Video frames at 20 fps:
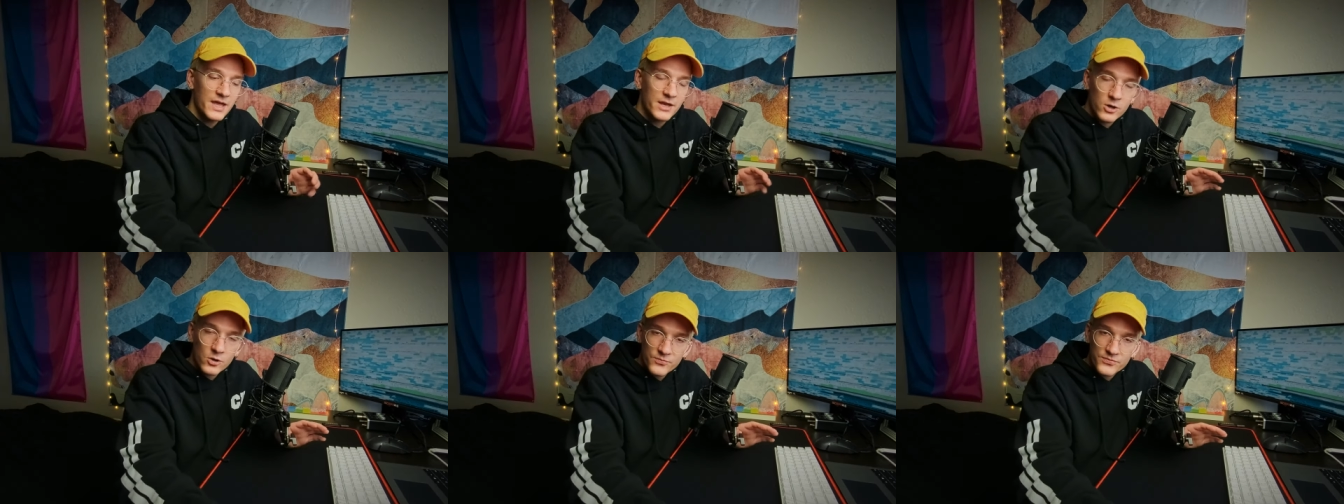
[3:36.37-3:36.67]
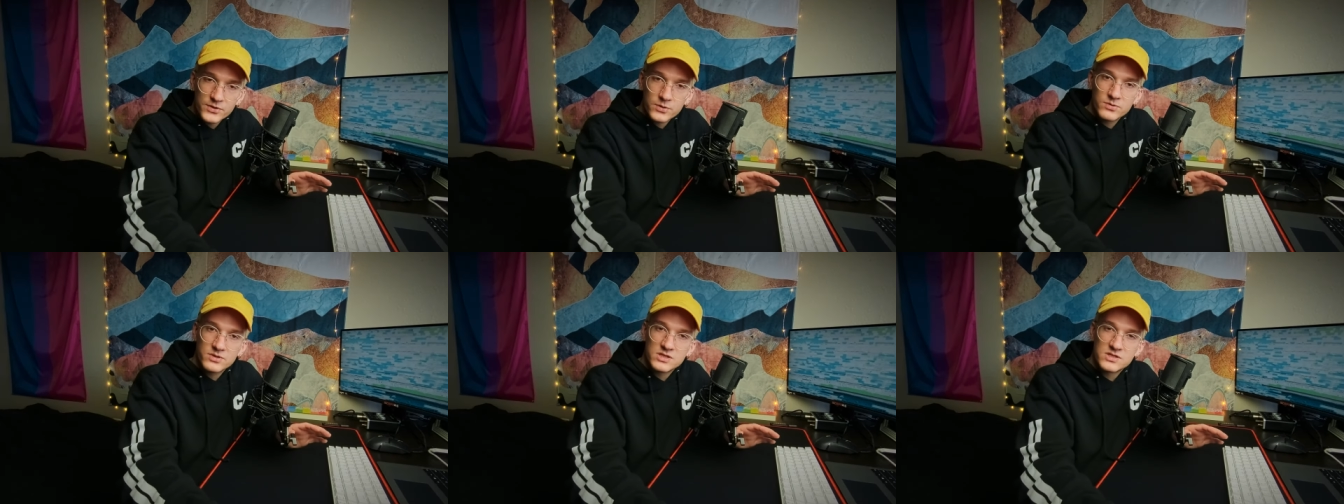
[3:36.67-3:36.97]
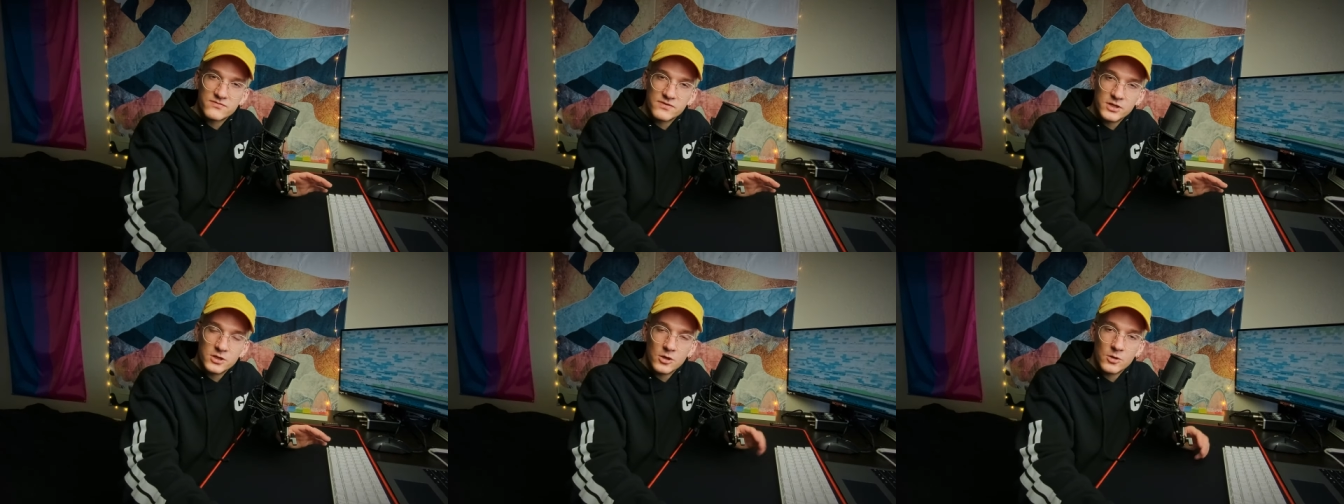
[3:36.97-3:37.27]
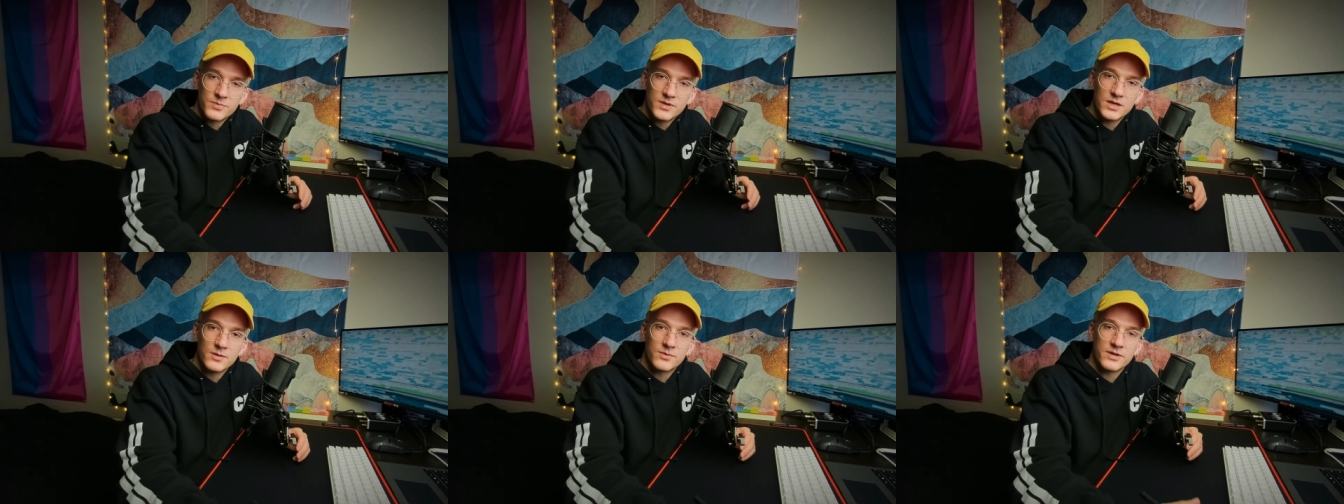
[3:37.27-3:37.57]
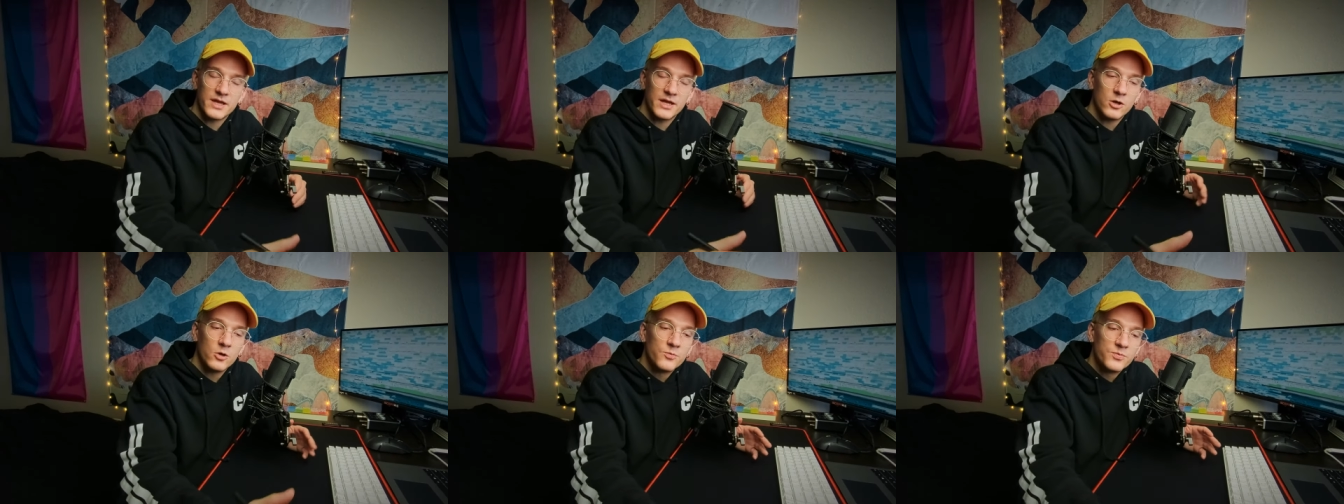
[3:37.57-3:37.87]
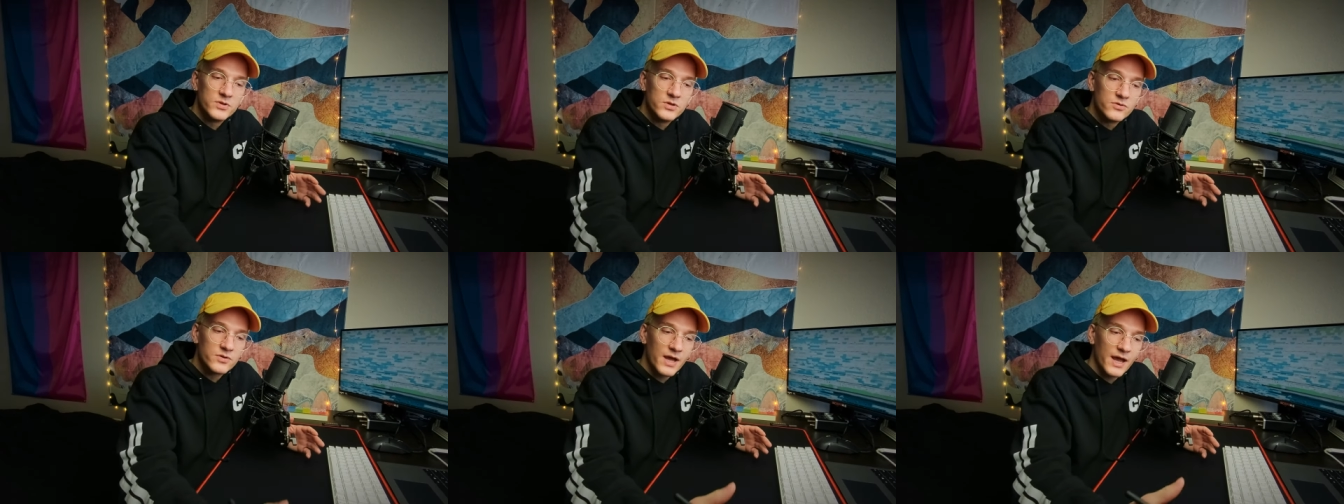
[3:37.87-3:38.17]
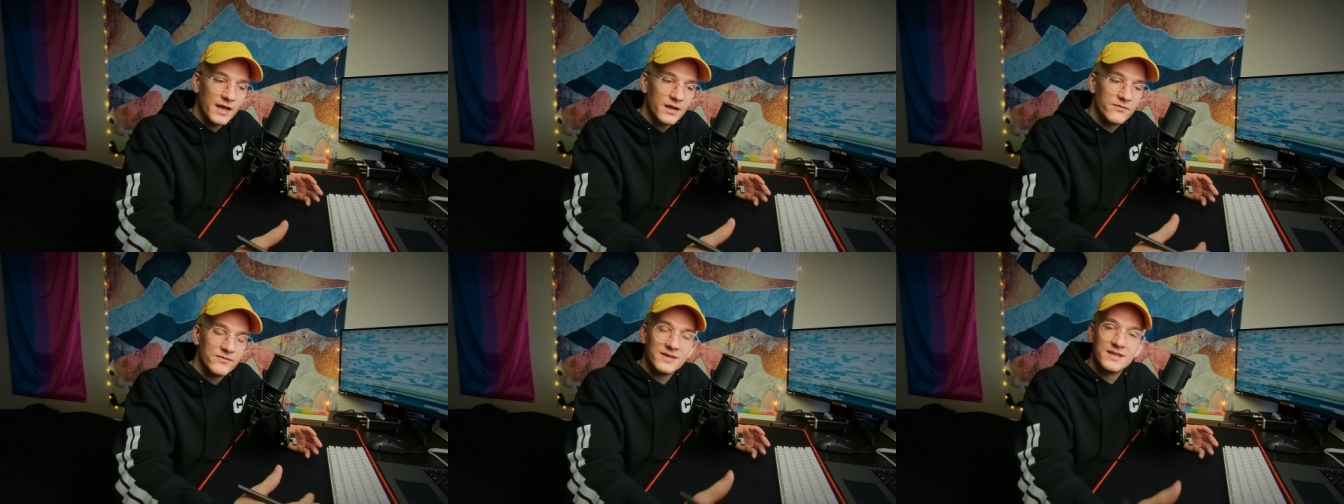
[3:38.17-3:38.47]
and hopefully with this video I'll be able to help you
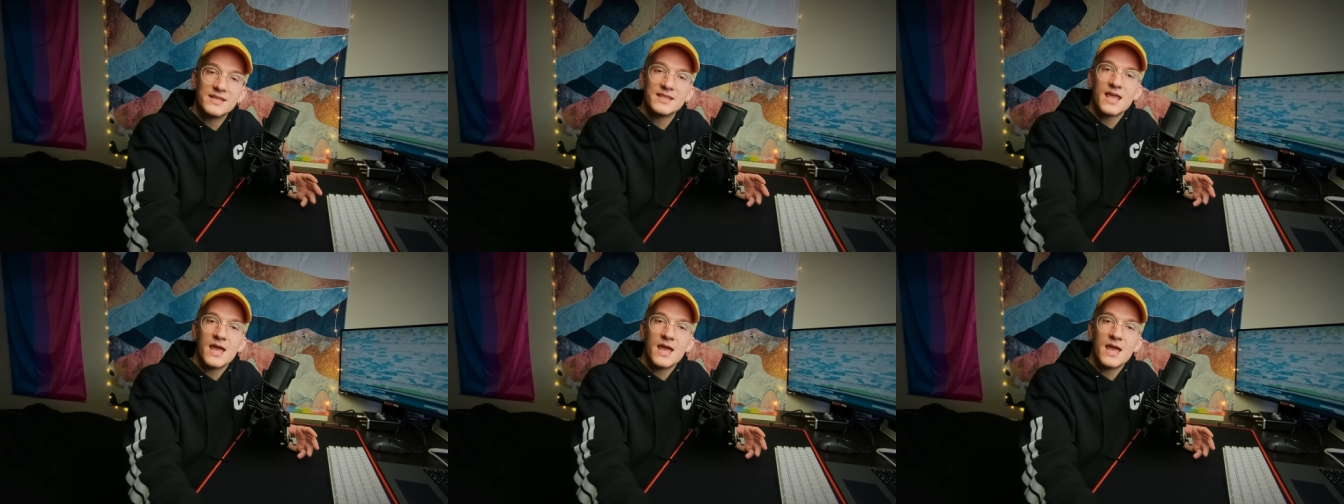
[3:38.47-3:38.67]
kind of in